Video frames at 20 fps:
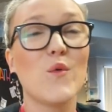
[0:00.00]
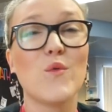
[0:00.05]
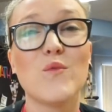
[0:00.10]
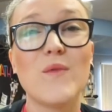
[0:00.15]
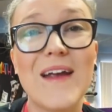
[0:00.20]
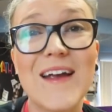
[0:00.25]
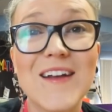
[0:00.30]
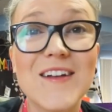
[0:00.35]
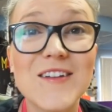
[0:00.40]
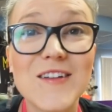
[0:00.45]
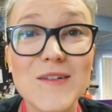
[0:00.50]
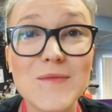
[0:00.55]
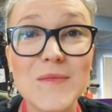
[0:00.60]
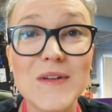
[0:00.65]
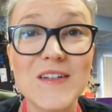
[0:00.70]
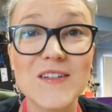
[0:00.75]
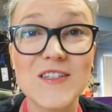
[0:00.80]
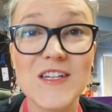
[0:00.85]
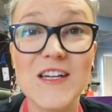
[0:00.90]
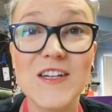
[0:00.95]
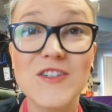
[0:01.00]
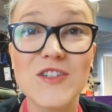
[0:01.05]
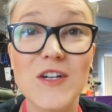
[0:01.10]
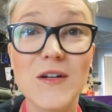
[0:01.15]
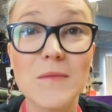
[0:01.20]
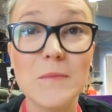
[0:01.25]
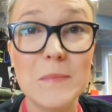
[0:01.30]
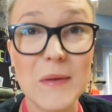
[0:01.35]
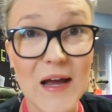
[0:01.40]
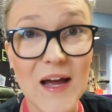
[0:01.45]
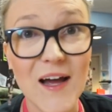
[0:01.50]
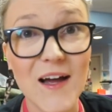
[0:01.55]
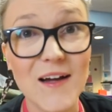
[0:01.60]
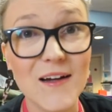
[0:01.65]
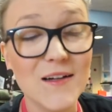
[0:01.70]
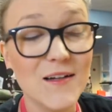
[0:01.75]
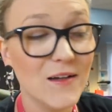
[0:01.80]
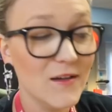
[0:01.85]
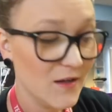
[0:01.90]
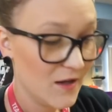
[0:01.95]
random teacher
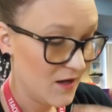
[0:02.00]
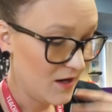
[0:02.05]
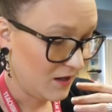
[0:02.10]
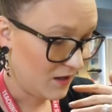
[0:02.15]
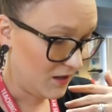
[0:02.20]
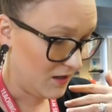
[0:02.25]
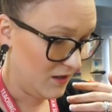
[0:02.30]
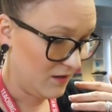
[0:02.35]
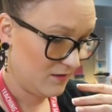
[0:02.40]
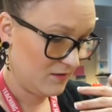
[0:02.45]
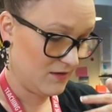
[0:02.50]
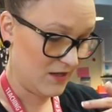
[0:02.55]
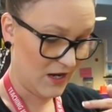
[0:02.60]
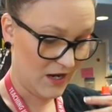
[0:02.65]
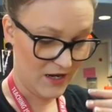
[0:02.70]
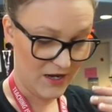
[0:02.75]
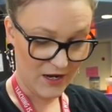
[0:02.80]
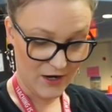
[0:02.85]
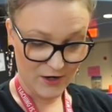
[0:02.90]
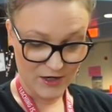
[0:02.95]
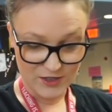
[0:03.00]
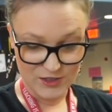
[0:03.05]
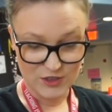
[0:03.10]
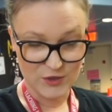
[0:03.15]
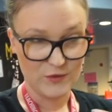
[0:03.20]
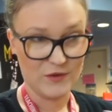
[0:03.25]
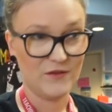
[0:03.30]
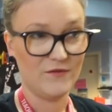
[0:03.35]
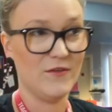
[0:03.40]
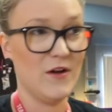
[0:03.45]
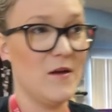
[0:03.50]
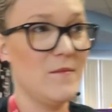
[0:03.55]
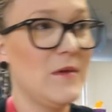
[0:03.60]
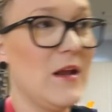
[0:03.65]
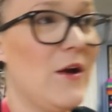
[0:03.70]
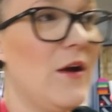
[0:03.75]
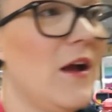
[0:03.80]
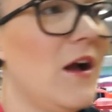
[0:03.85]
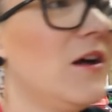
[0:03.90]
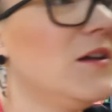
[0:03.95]
bag that I carry to and from. Now, I